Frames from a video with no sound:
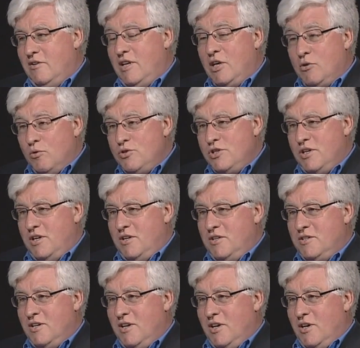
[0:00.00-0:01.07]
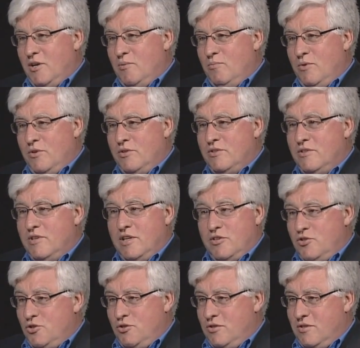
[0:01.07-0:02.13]
negotiated, but
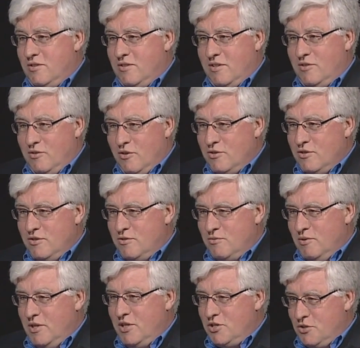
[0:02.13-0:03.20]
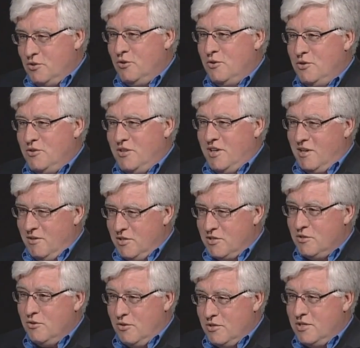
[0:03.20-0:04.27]
it doesn't really start there. It
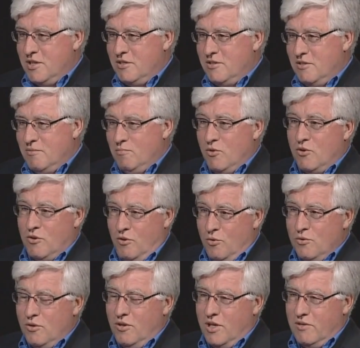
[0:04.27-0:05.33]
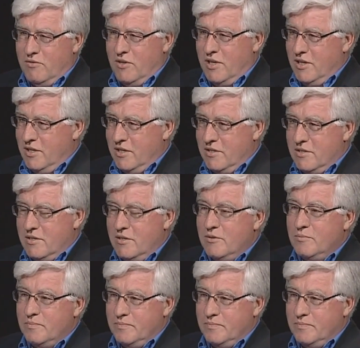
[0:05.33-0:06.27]
starts at a more local level, I guess.